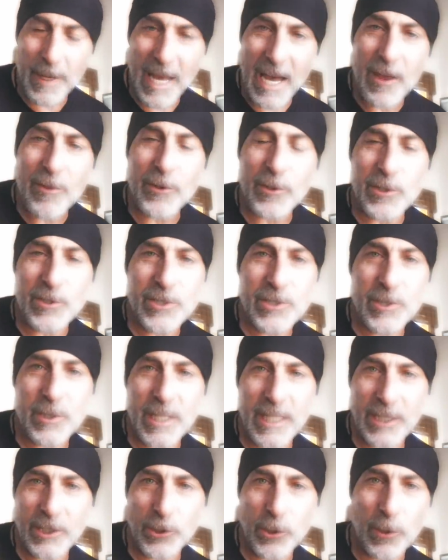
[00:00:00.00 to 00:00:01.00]
others
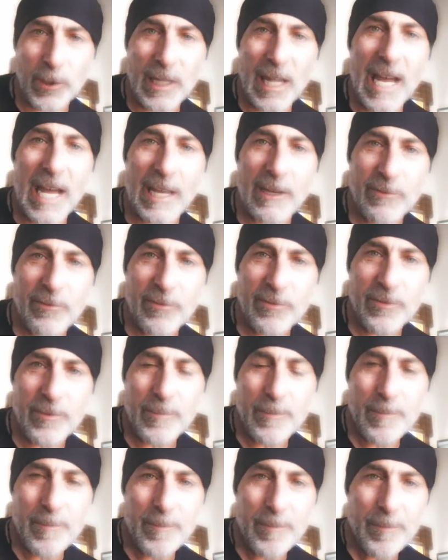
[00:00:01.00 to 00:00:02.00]
in your life
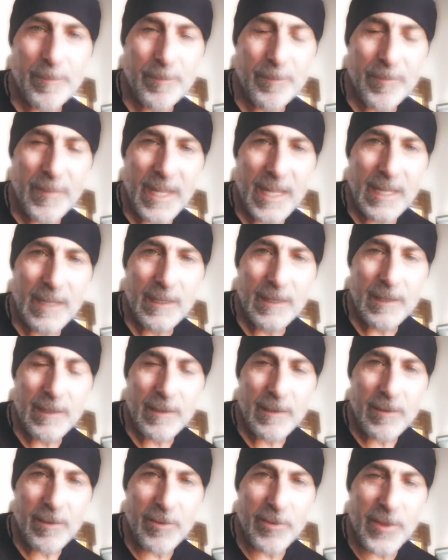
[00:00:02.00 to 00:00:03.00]

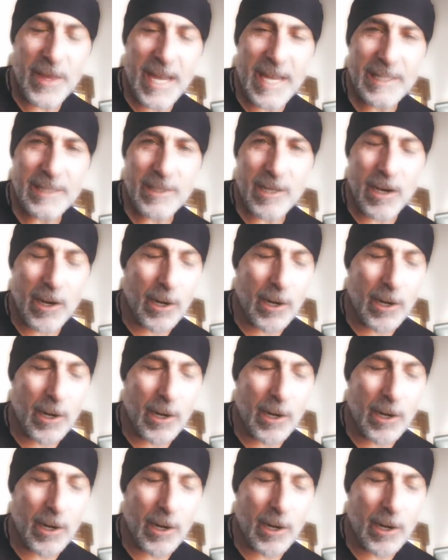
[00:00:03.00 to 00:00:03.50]
that